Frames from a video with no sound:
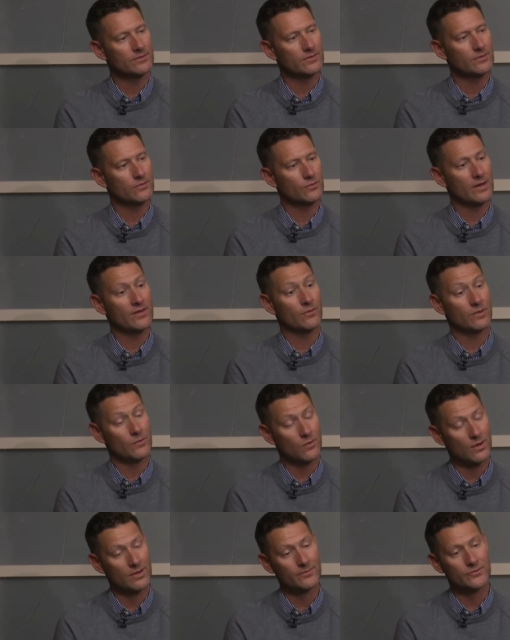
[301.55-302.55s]
the, the way that we
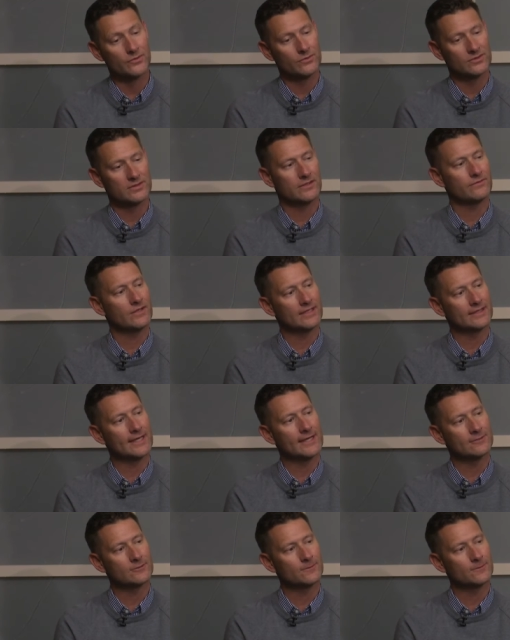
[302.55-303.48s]
want them to and stuff like that.